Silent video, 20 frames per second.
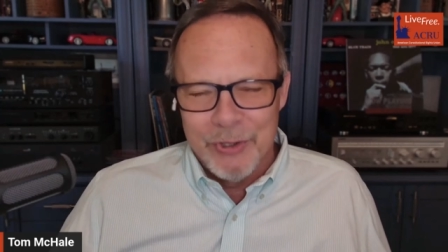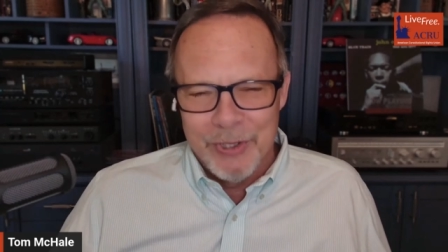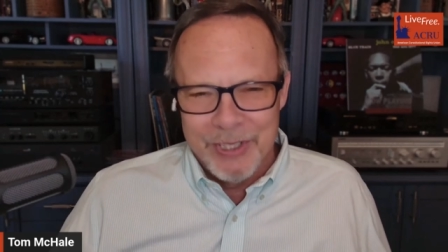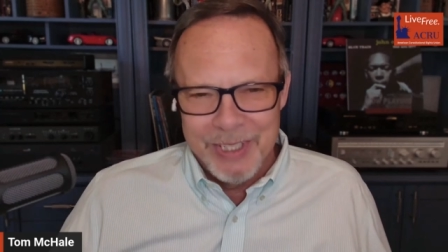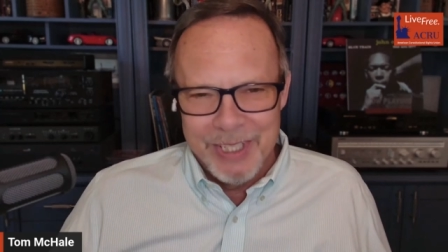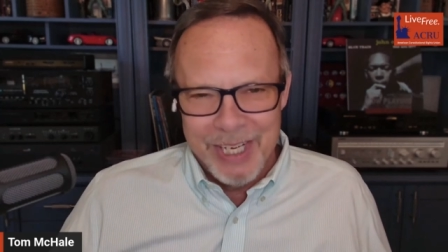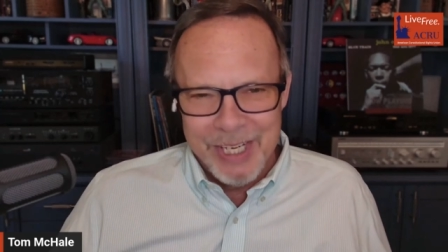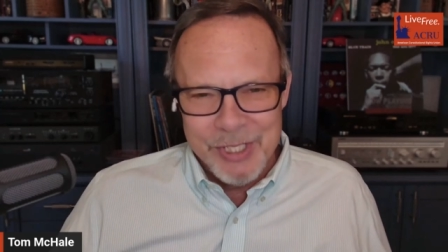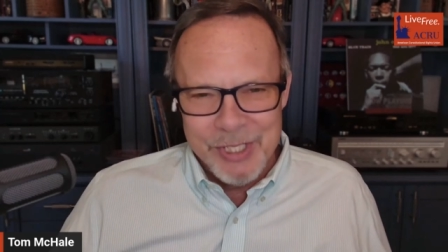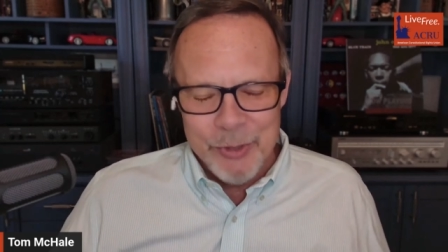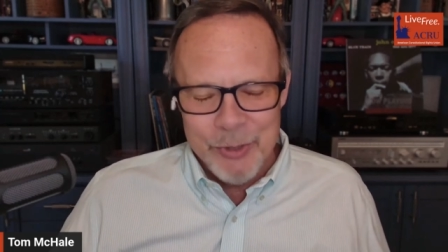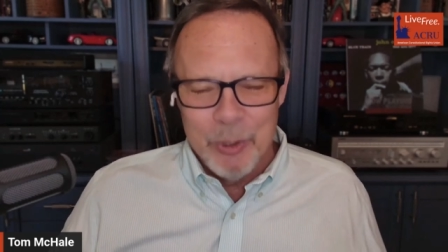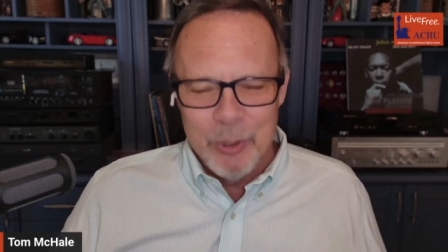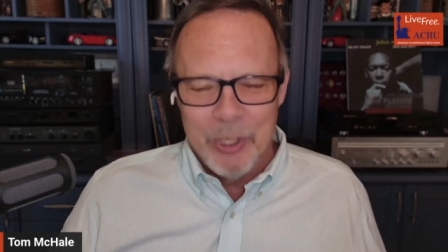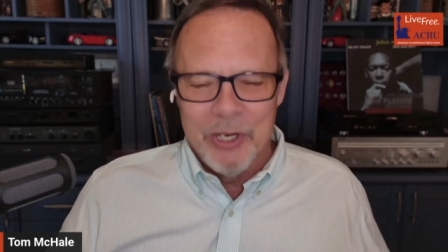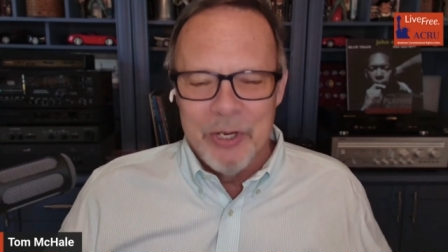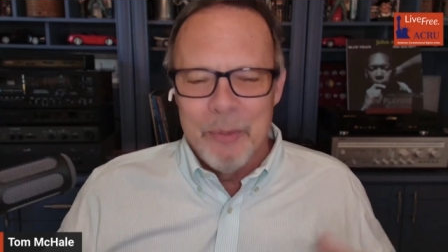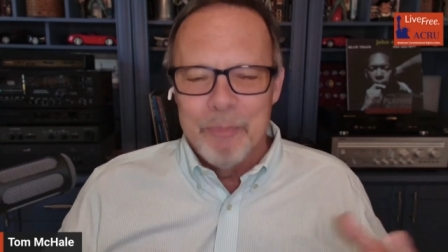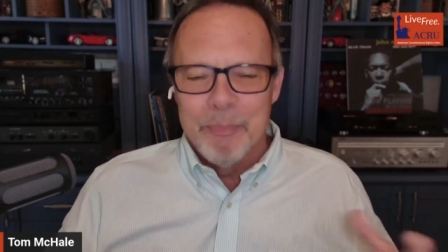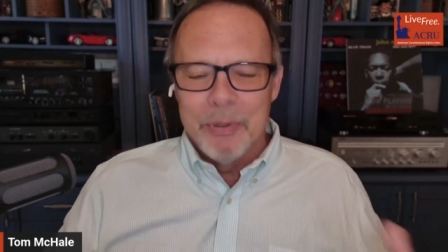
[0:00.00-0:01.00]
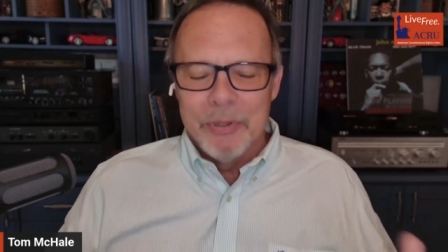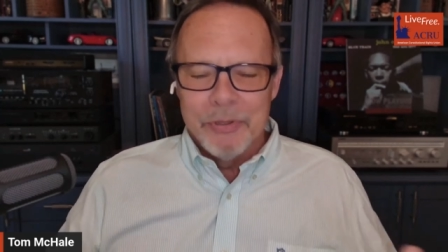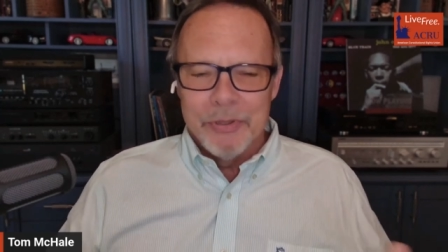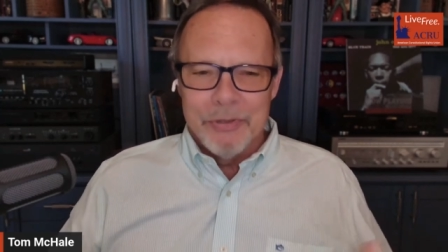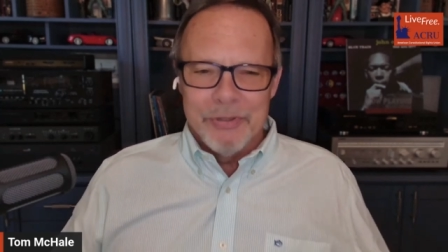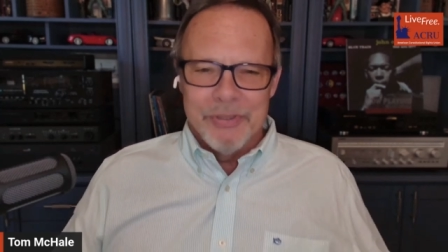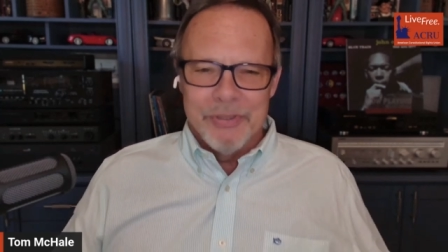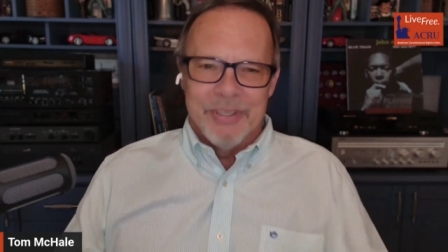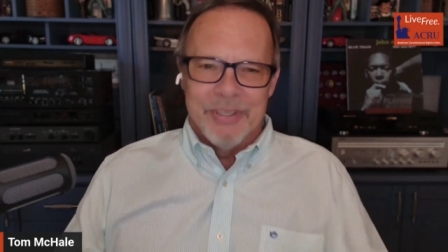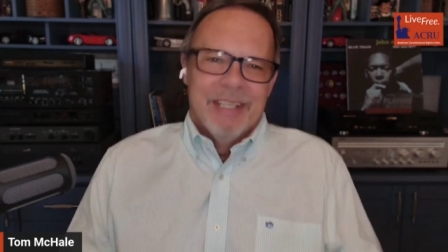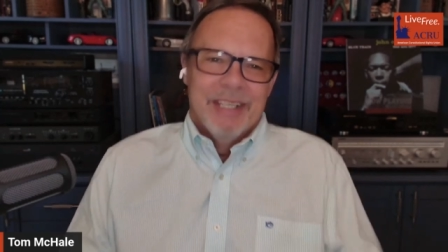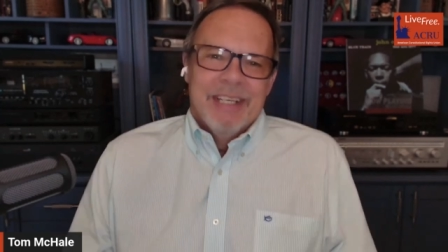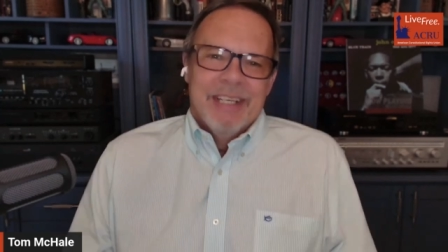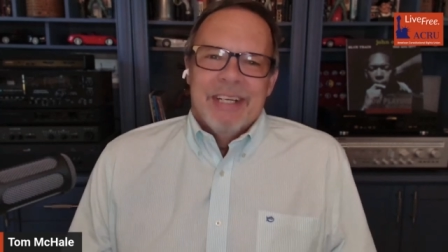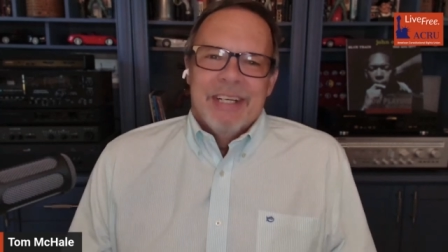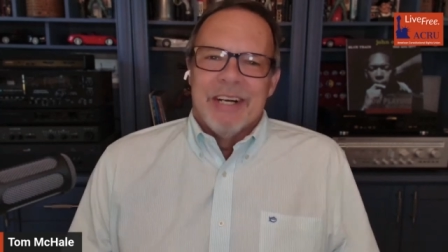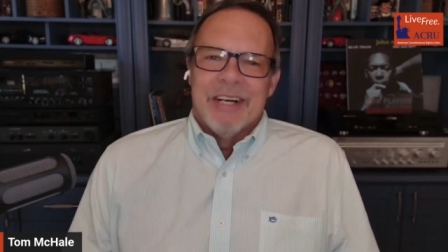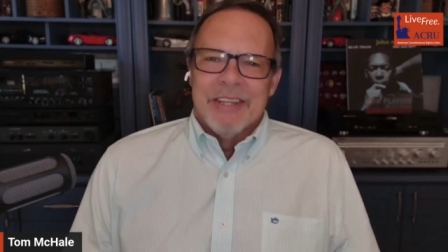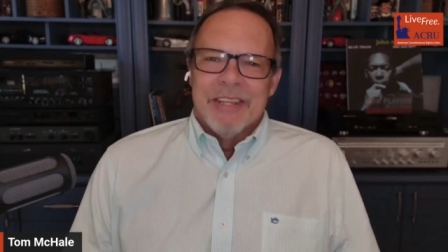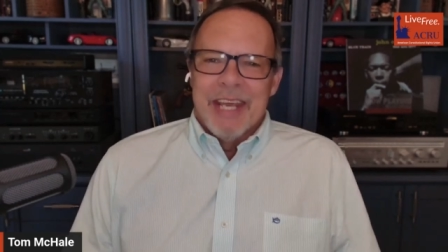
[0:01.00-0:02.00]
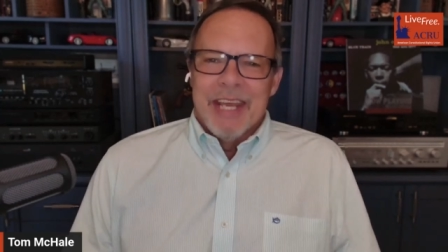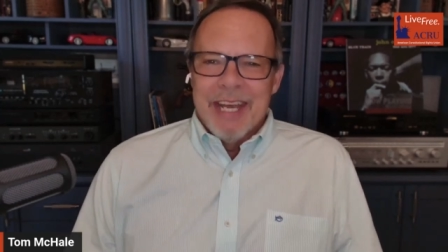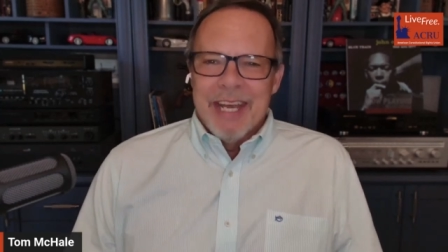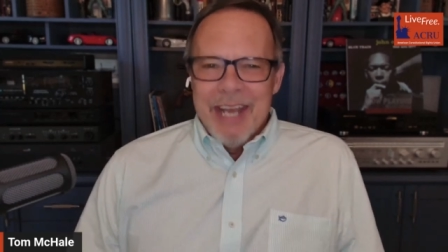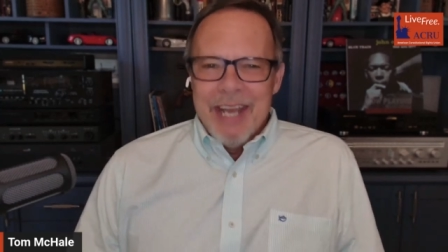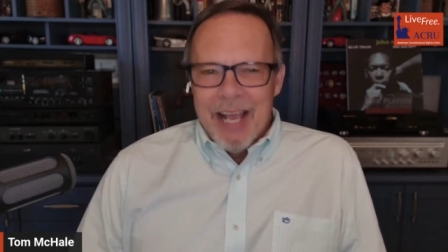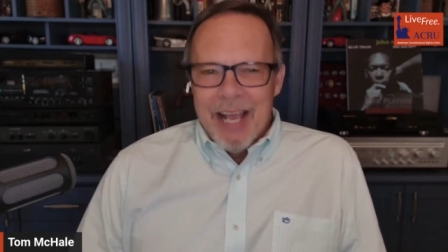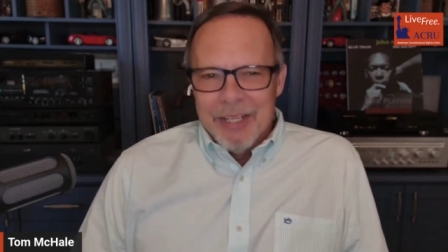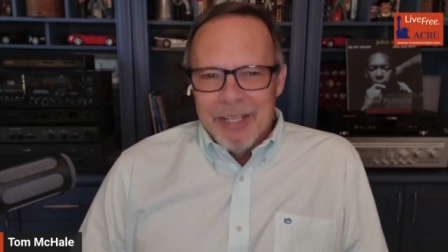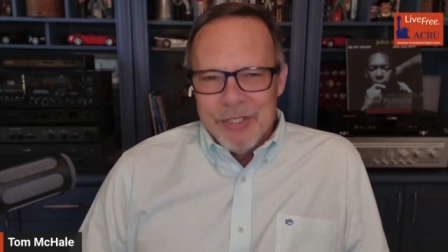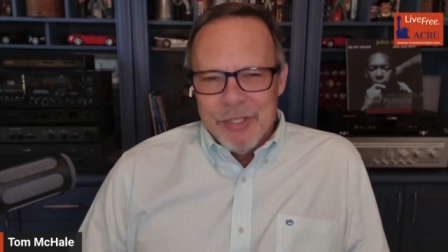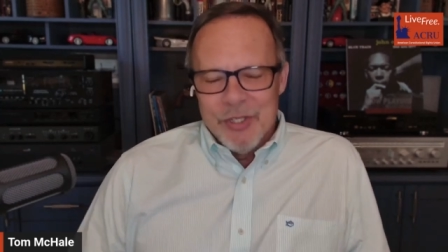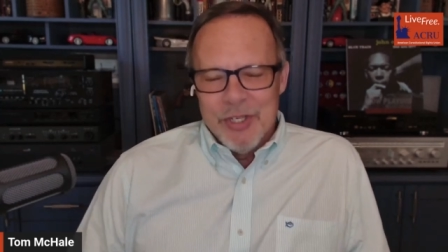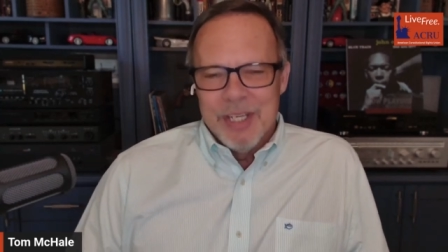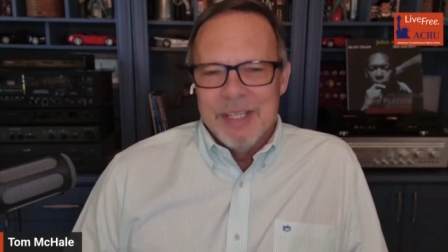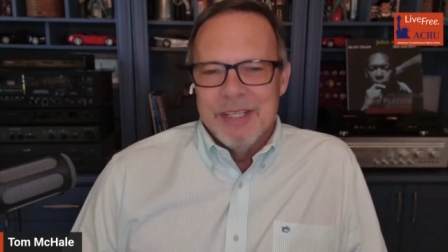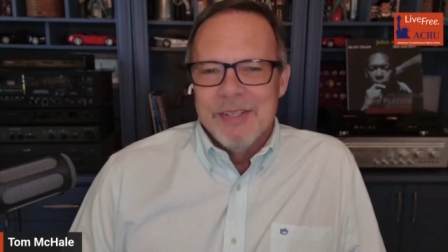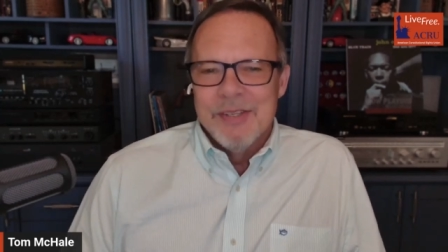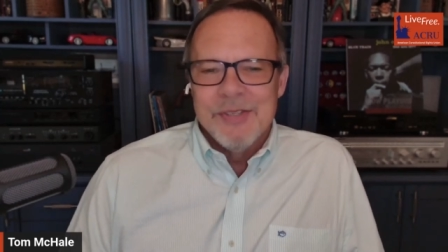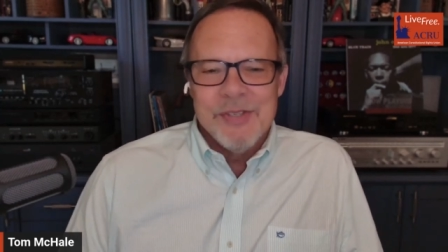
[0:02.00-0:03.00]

in nature. We're going to build on that analogy.